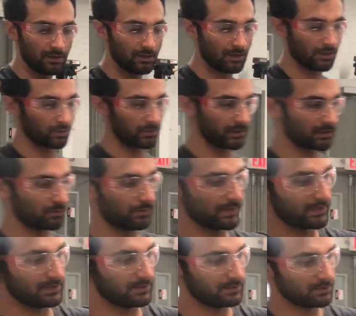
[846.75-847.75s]
a quicker
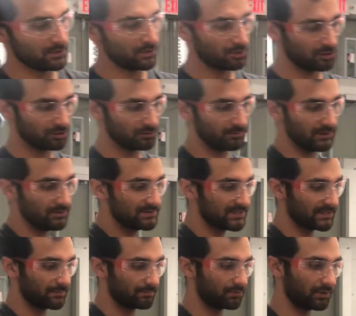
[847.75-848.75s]
way could be using
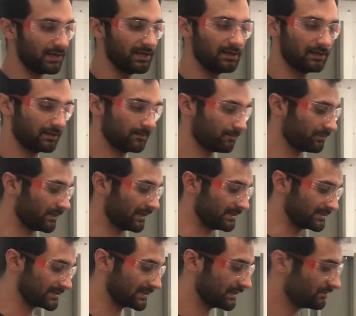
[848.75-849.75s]
the brake, and
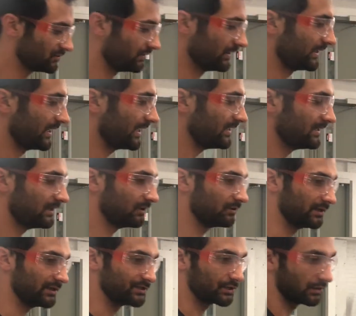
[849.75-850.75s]
instead of doing
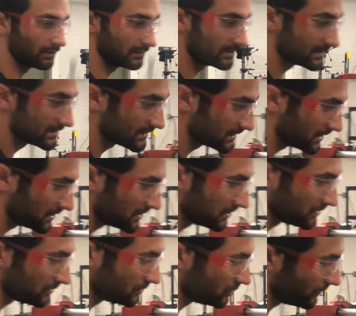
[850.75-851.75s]
90-degree turns,
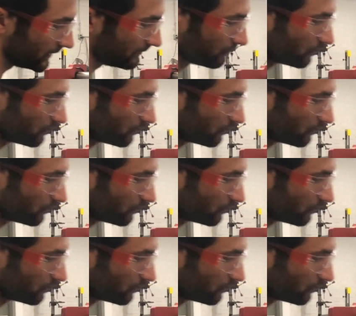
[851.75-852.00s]
doing